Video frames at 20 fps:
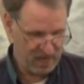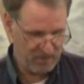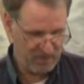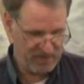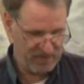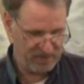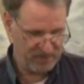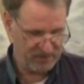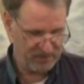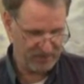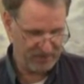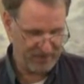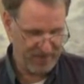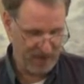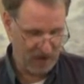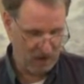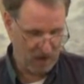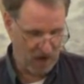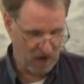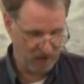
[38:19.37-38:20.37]
because that
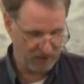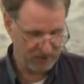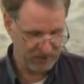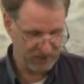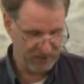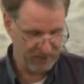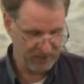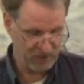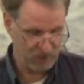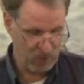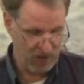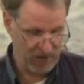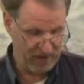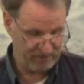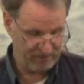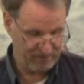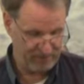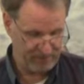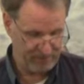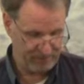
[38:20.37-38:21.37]
thou art his
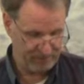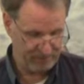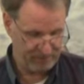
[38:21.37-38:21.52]
wife.